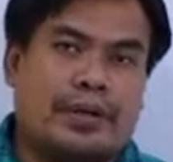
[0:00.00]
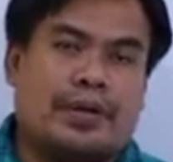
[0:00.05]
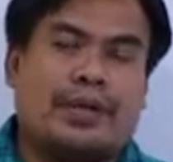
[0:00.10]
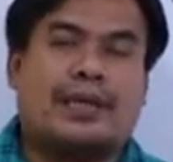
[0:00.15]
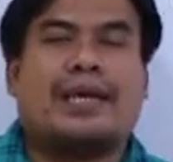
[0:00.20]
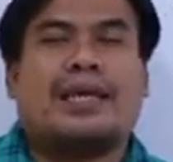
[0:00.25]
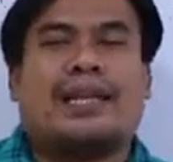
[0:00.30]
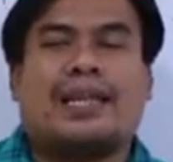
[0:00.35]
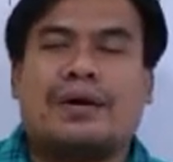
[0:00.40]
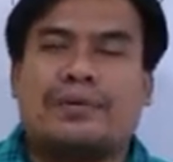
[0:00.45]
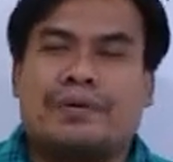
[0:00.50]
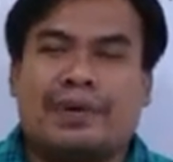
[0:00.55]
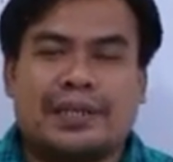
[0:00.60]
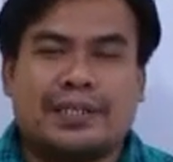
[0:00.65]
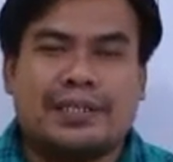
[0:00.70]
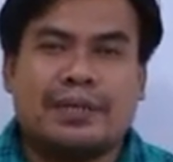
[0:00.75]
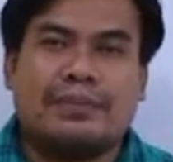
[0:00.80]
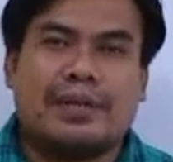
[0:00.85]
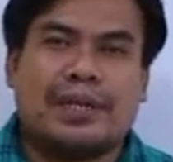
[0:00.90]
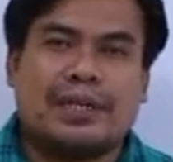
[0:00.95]
And
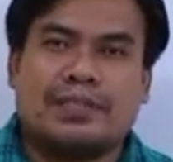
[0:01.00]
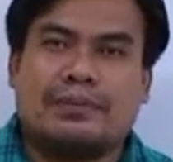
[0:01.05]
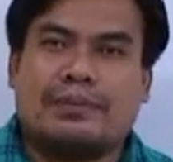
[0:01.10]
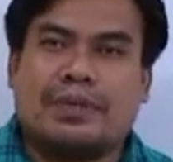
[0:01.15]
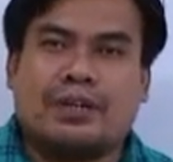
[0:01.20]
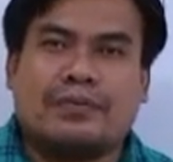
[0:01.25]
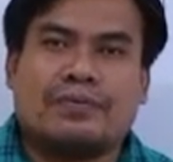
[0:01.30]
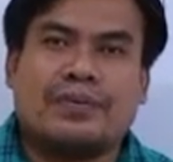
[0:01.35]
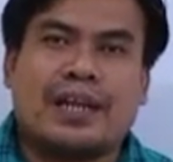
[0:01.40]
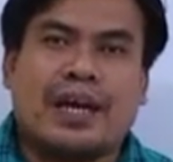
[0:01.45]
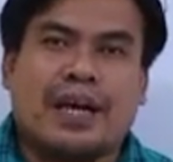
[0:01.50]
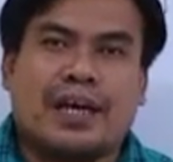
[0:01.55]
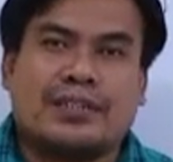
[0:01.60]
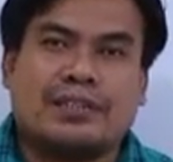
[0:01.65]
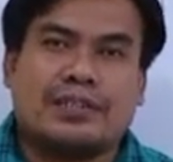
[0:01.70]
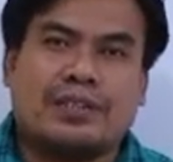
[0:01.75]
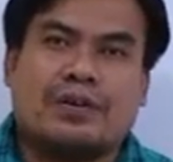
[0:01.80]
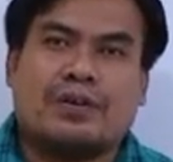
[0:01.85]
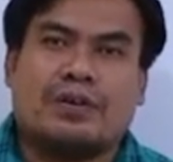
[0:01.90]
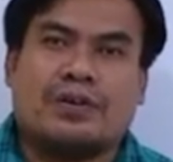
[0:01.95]
nowadays, I mean, it's made of
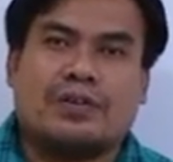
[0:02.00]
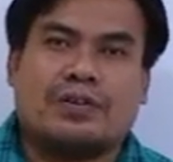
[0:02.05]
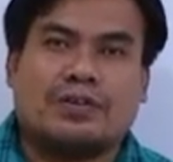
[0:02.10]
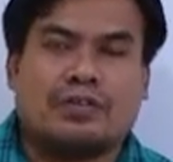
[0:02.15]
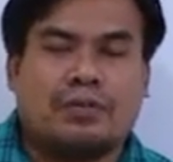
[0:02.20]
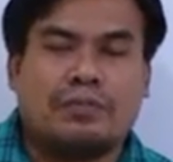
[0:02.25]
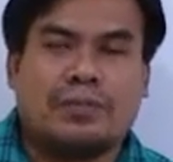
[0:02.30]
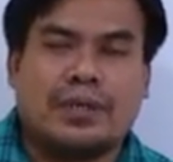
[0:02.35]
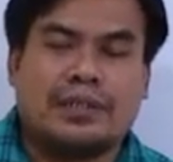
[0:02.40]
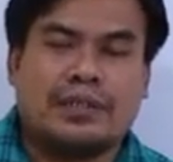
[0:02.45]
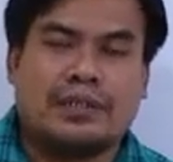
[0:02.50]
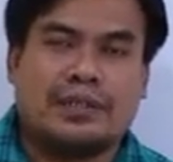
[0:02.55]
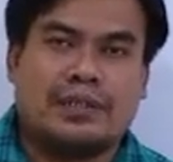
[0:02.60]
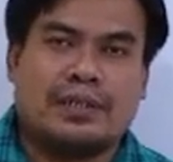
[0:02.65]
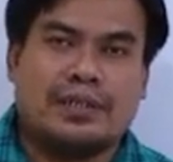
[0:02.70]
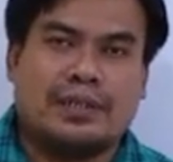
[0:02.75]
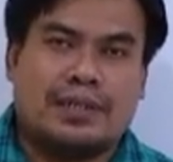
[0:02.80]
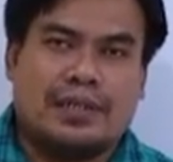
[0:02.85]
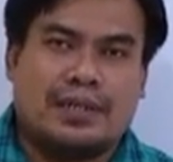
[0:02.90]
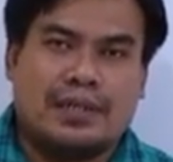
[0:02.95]
glass and all also,
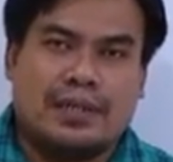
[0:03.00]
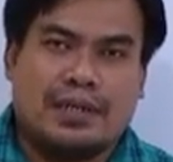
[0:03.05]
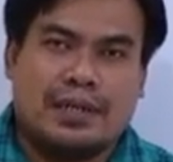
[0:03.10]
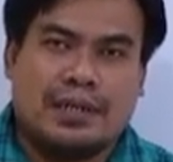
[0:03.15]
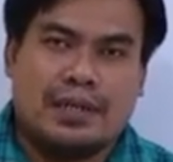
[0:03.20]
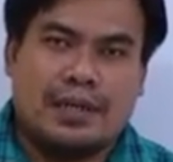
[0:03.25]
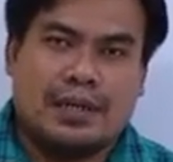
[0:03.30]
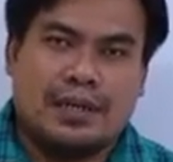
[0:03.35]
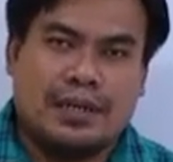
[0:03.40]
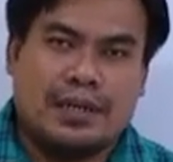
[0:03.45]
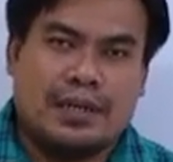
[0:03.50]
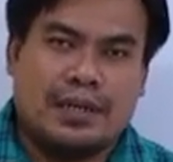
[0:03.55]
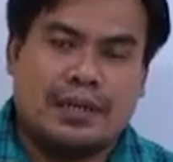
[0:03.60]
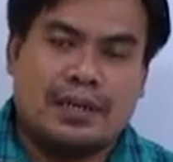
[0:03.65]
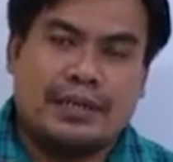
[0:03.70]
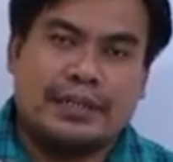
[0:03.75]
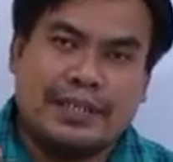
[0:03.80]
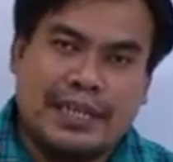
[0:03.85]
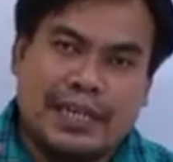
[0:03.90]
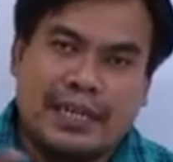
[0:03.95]

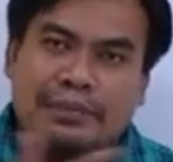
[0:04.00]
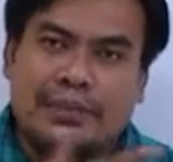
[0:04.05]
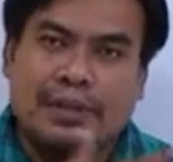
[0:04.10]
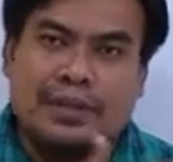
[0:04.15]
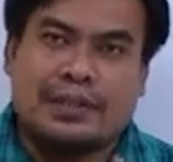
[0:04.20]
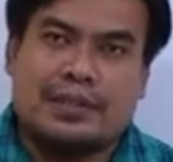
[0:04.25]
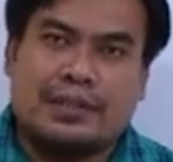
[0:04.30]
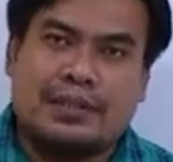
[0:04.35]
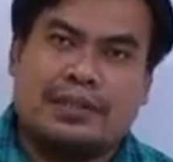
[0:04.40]
but table.